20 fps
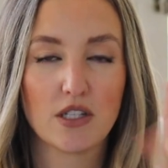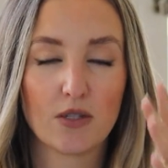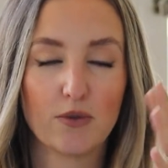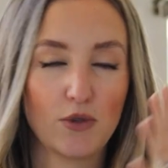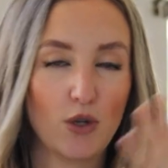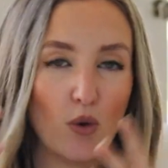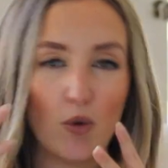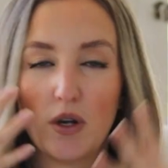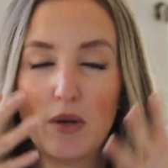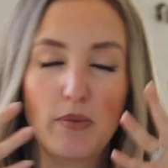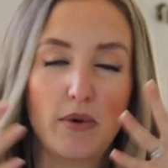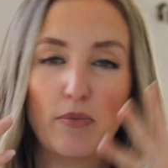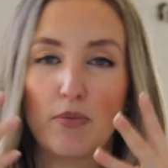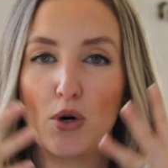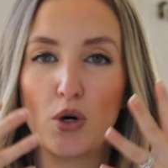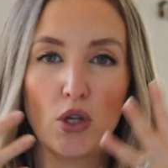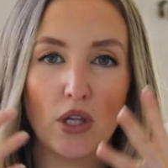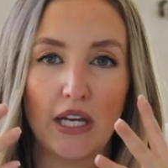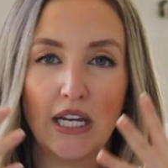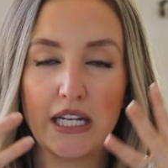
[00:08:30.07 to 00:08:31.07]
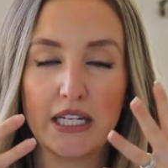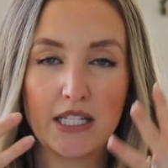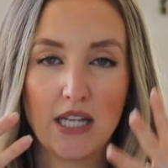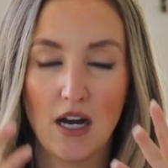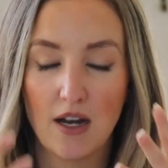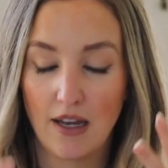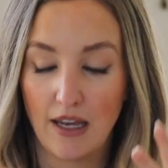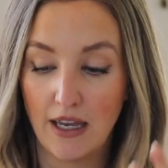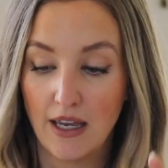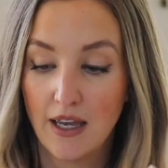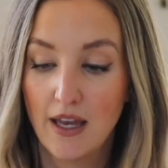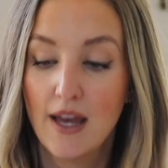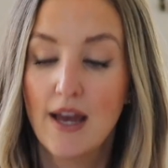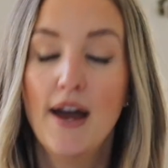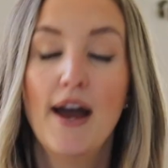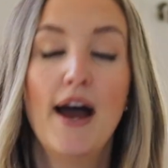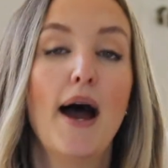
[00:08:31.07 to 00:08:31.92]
because we don't want to be pulling and tugging.